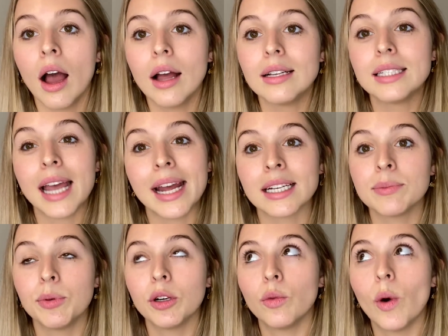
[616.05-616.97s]

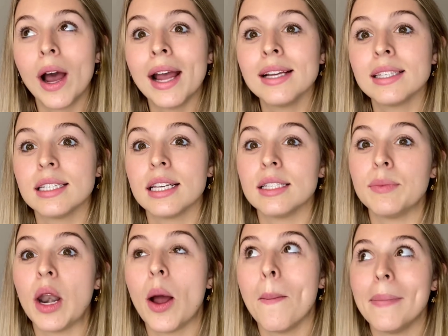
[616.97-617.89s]
Textbook wise, this has
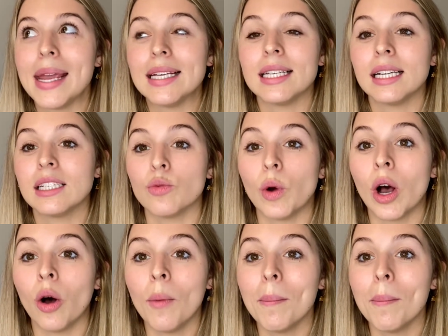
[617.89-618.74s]
been amazing as well.